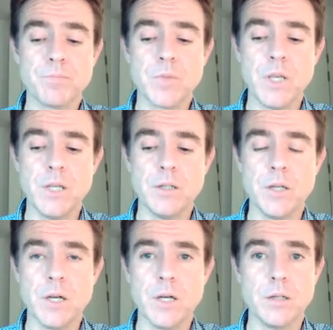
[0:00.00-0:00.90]

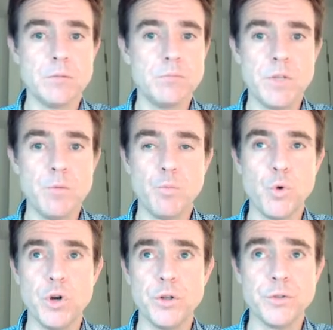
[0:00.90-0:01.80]
in
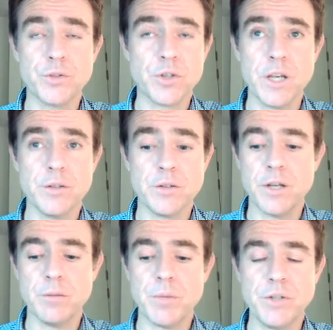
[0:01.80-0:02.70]
words and
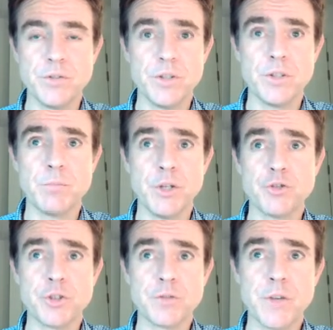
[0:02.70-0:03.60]
a basic
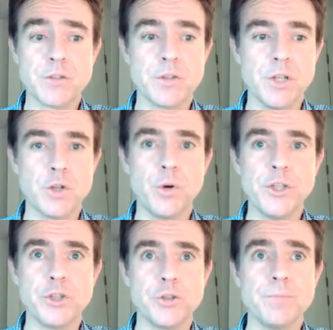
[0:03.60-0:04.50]
matrix vector
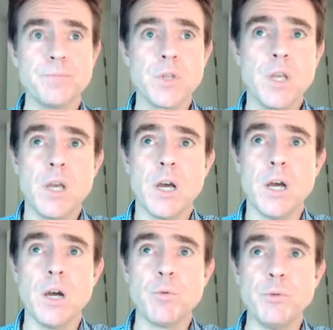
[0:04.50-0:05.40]
equation.
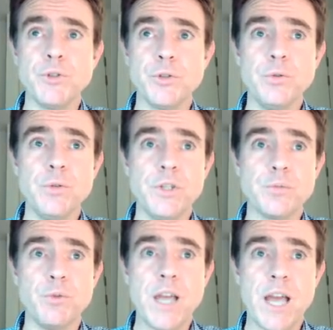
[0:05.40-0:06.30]
What we do
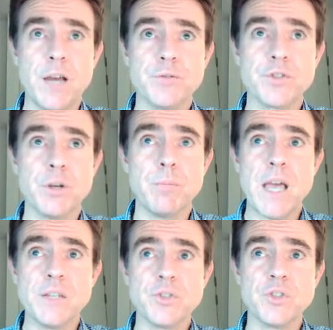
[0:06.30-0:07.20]
is we have some
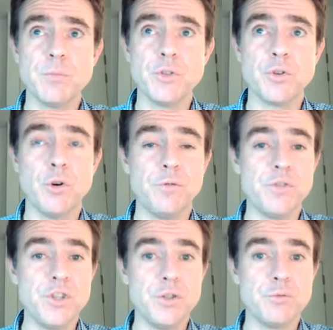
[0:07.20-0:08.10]
estimate
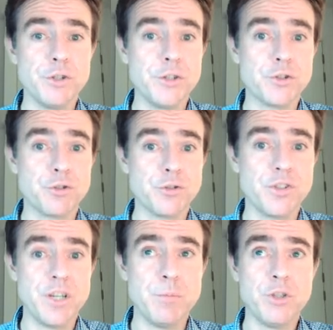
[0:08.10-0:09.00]
of the
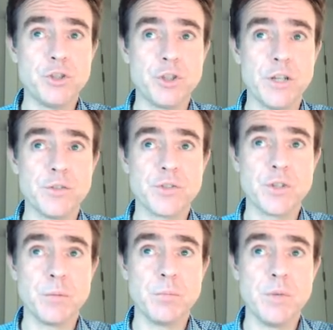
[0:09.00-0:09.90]
reconstructed image at
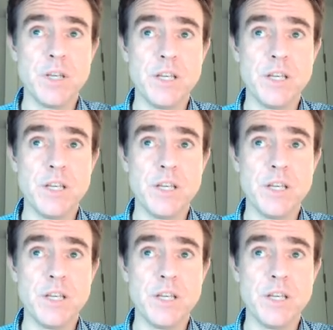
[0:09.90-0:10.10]
some